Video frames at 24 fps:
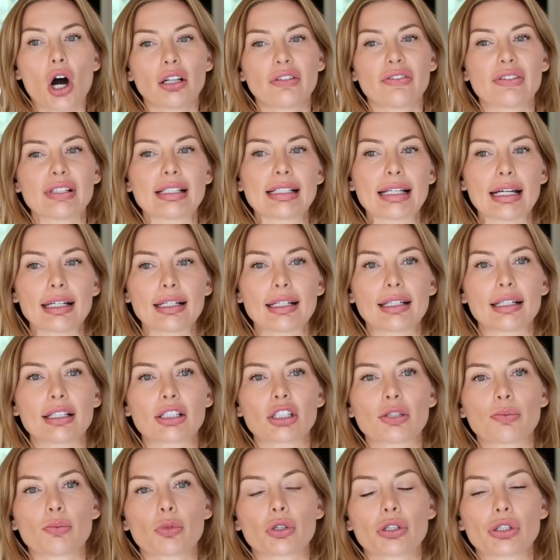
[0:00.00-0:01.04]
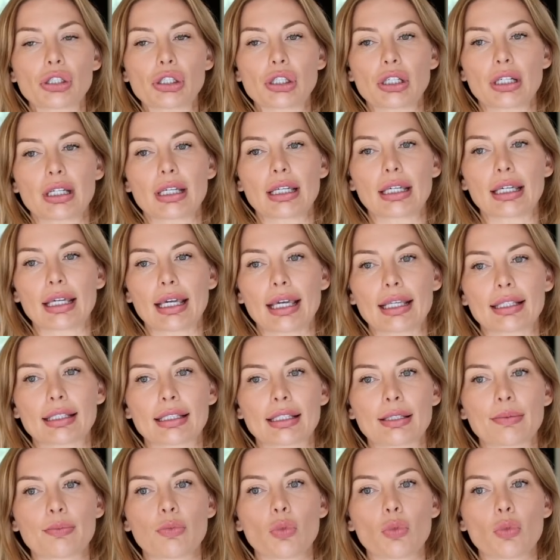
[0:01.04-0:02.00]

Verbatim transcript: all of a sudden it's more chic, it's